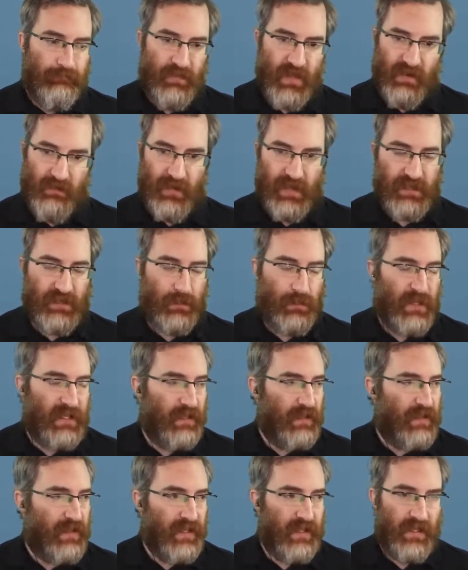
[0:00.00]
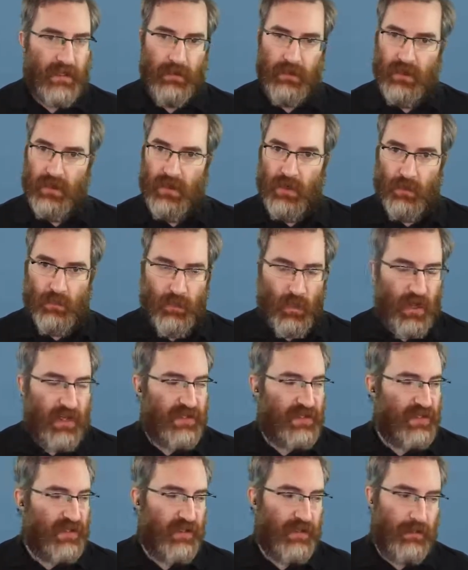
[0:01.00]
availability,
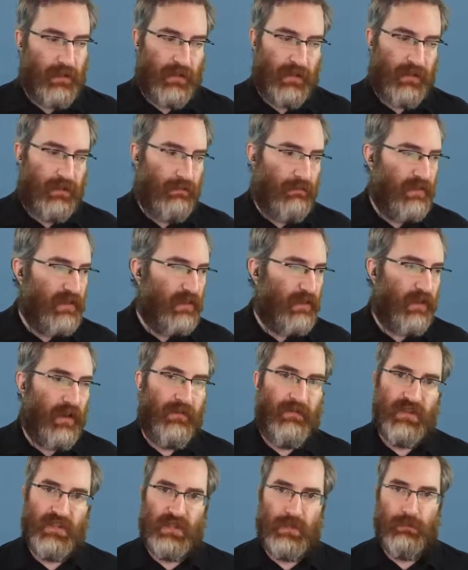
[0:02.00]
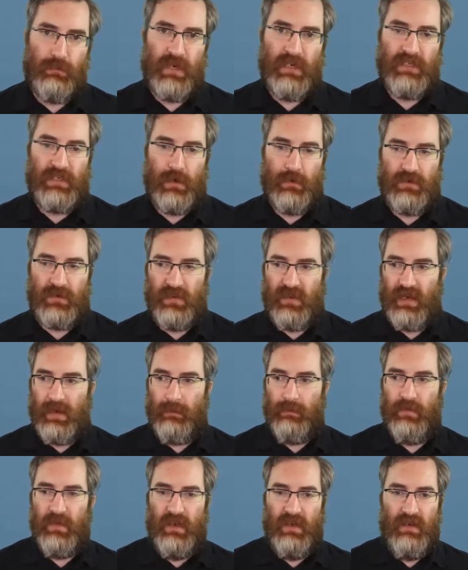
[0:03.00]
pricing, you can obviously reach out to
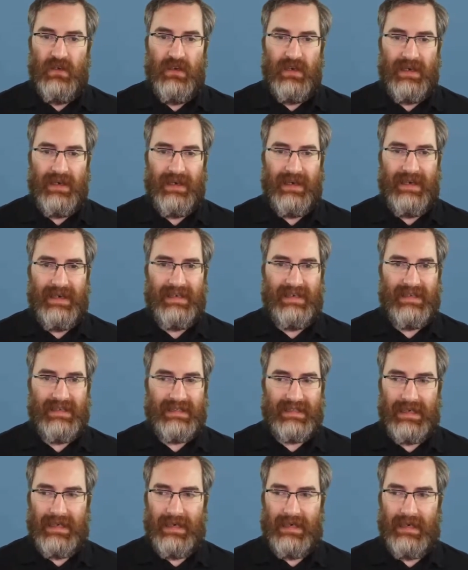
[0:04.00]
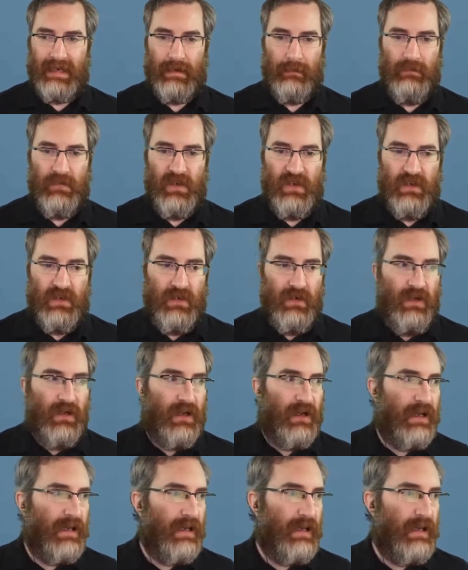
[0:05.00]
them anytime.
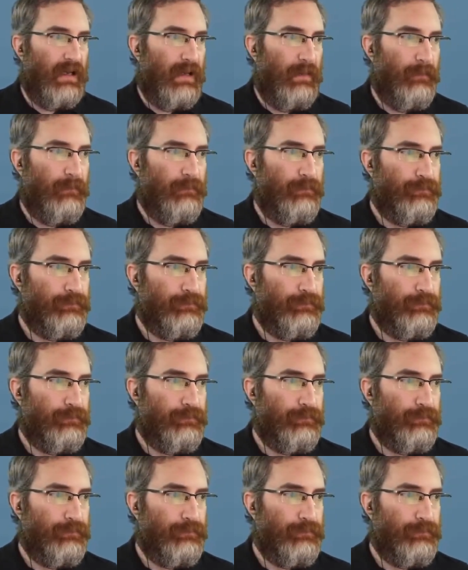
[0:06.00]
But